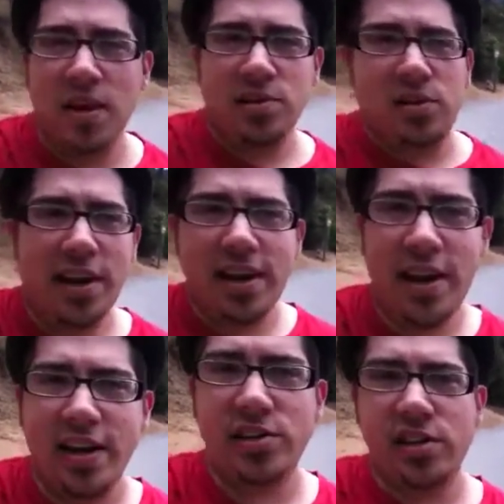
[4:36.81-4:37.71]
So they
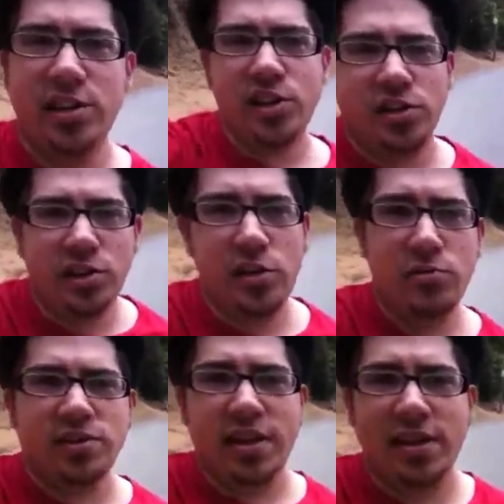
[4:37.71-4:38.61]
didn't actually
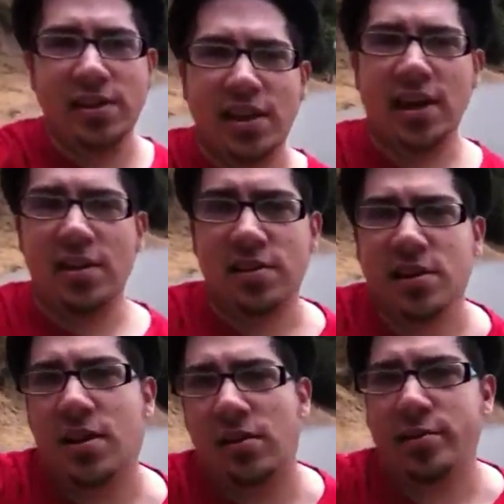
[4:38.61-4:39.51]
use the inside of this
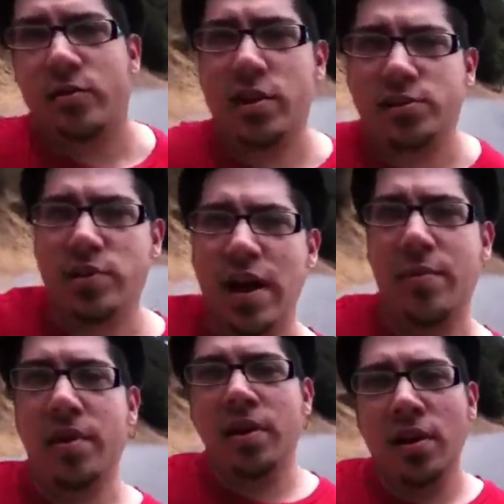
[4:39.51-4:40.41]
tunnel in Roger Rabbit.